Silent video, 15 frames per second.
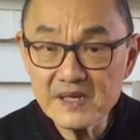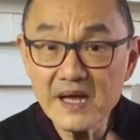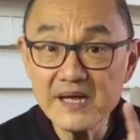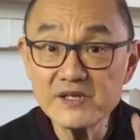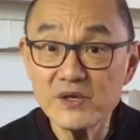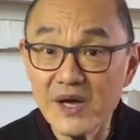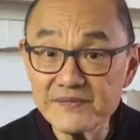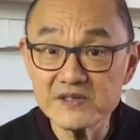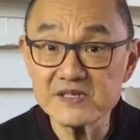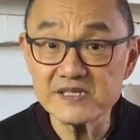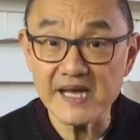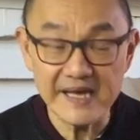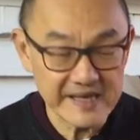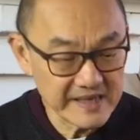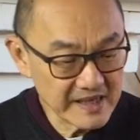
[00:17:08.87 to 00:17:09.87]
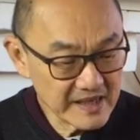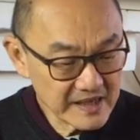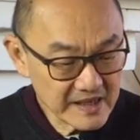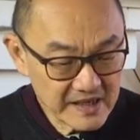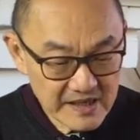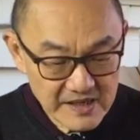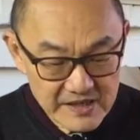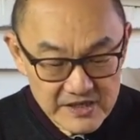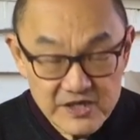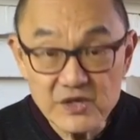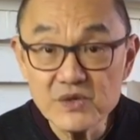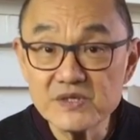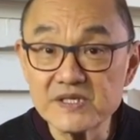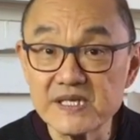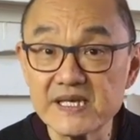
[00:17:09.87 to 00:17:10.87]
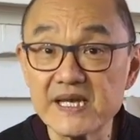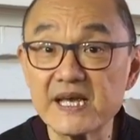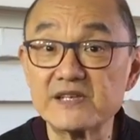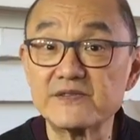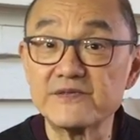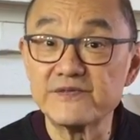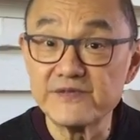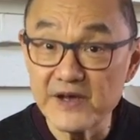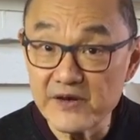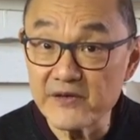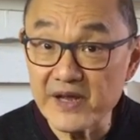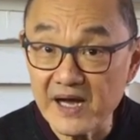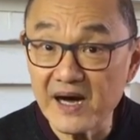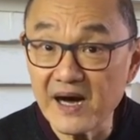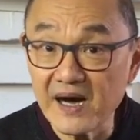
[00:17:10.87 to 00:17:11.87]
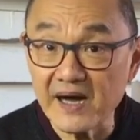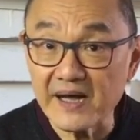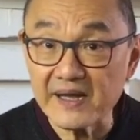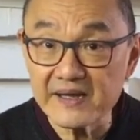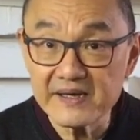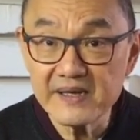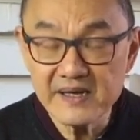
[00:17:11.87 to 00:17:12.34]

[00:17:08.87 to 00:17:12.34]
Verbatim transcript: And you have to say, QC is very high.